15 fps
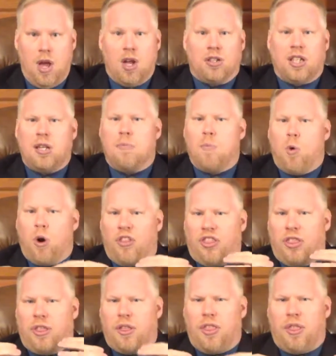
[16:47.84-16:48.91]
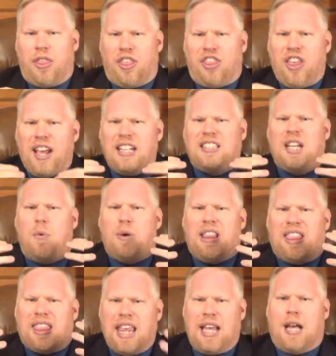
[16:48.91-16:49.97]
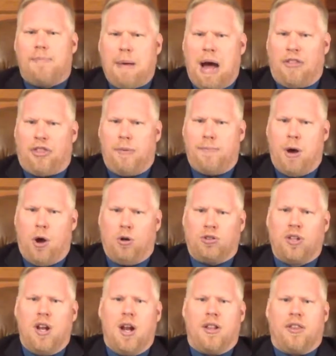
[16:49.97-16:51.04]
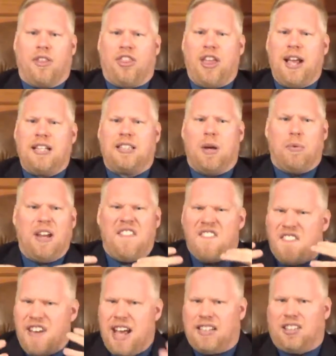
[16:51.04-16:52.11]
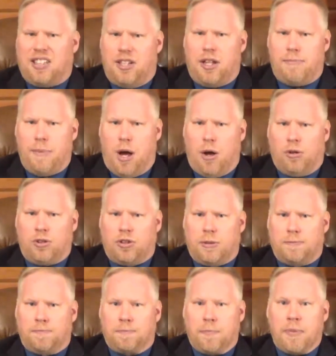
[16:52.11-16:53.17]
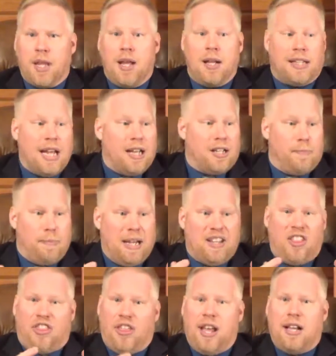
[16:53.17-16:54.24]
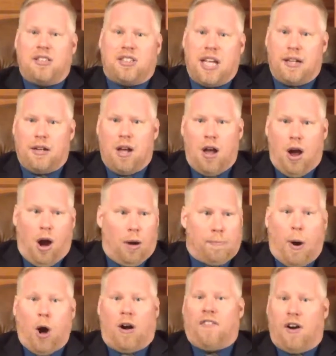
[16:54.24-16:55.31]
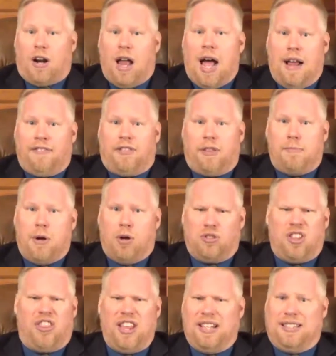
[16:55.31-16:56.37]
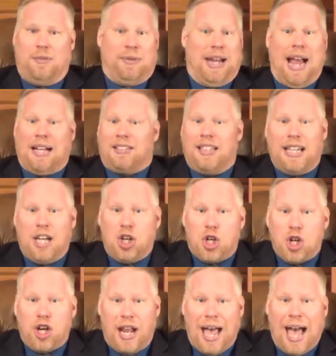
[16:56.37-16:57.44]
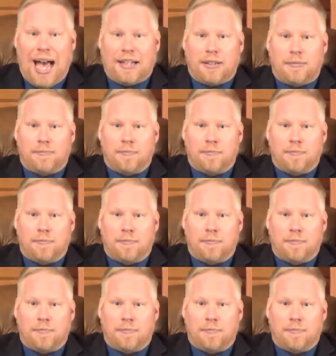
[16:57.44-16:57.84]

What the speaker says: See, the things that we think about the most, the things that we invest in the most, tend to be the things that are part of our life the most, the things that we actually get good at.